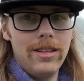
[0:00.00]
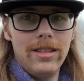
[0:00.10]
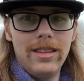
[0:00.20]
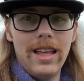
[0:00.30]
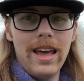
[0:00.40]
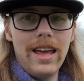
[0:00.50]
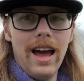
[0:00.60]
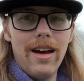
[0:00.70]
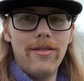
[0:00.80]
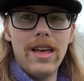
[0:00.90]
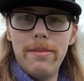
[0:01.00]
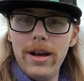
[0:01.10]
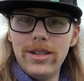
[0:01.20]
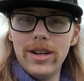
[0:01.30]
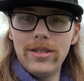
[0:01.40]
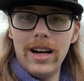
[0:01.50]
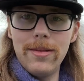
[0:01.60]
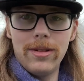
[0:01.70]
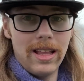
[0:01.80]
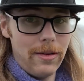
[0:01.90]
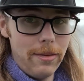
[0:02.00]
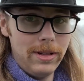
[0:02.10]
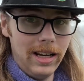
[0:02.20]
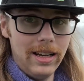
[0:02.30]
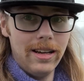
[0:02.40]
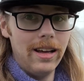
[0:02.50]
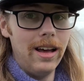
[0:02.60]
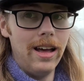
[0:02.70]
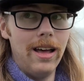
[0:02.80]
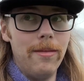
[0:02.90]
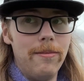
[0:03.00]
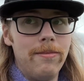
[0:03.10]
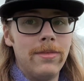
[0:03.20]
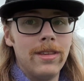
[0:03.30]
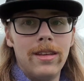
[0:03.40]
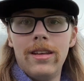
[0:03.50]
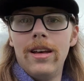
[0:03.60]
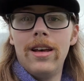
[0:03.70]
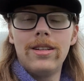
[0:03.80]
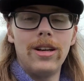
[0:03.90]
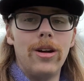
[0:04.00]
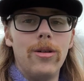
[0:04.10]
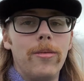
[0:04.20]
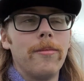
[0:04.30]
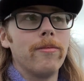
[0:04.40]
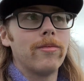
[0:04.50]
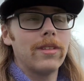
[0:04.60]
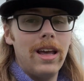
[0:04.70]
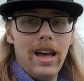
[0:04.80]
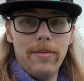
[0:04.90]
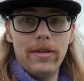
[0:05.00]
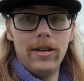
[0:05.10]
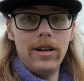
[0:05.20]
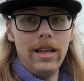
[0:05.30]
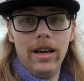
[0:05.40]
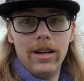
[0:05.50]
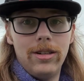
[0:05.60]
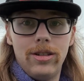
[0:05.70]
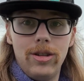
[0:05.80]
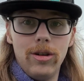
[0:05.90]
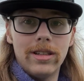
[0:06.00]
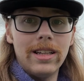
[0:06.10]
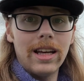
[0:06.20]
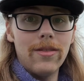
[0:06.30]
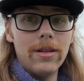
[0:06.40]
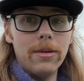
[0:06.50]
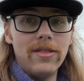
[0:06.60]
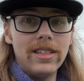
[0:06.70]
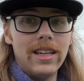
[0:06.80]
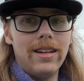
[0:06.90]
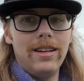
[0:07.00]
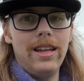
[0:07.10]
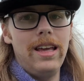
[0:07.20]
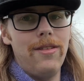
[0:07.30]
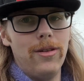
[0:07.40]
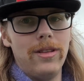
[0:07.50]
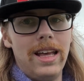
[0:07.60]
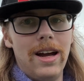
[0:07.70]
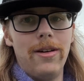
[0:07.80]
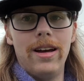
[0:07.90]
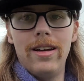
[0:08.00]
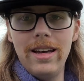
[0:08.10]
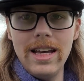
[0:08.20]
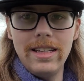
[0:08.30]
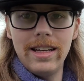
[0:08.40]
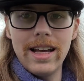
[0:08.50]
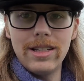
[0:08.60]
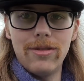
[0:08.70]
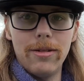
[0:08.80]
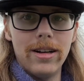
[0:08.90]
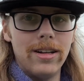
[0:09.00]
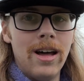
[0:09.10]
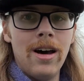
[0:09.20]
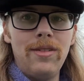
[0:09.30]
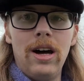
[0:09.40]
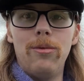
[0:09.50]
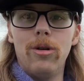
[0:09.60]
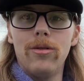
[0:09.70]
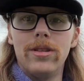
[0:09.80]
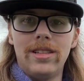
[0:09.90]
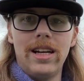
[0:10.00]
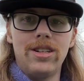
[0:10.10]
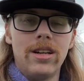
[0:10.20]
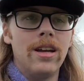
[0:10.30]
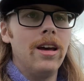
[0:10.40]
They have their bird show times on their website. So absolutely do consider giving them a visit if you're in the area. Easy to get to from London, half an hour walk from the station.